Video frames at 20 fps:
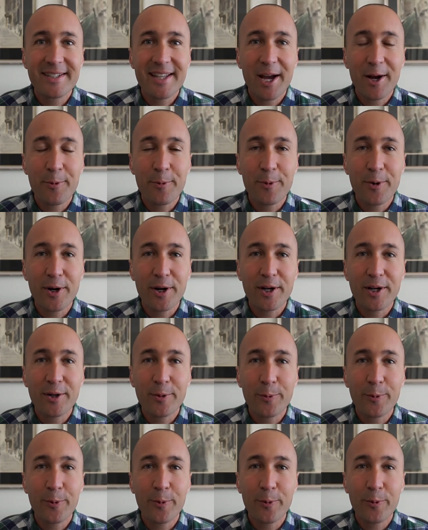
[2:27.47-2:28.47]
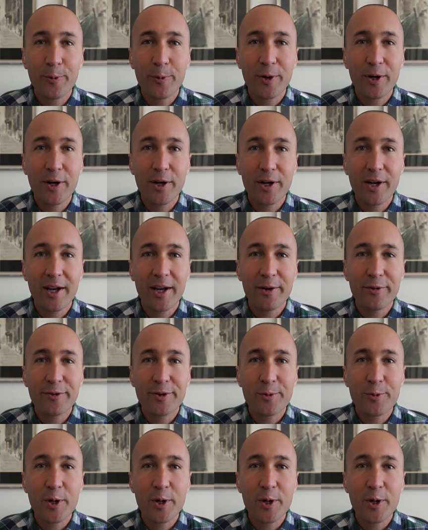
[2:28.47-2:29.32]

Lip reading: That word for